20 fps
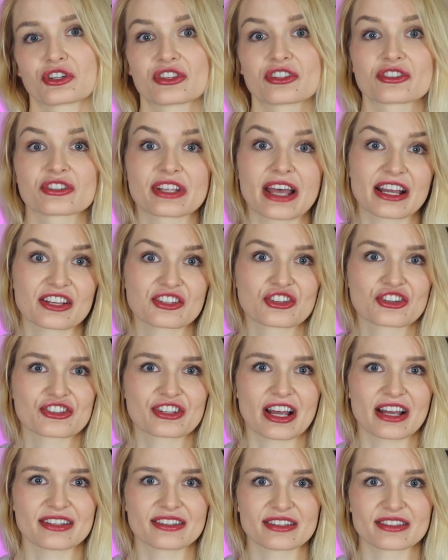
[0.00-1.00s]
there's
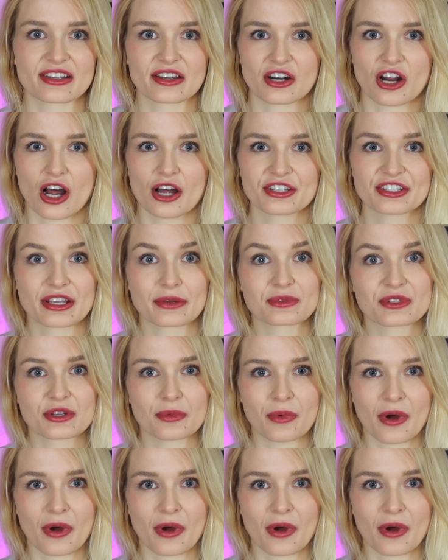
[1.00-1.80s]
exercises and concepts to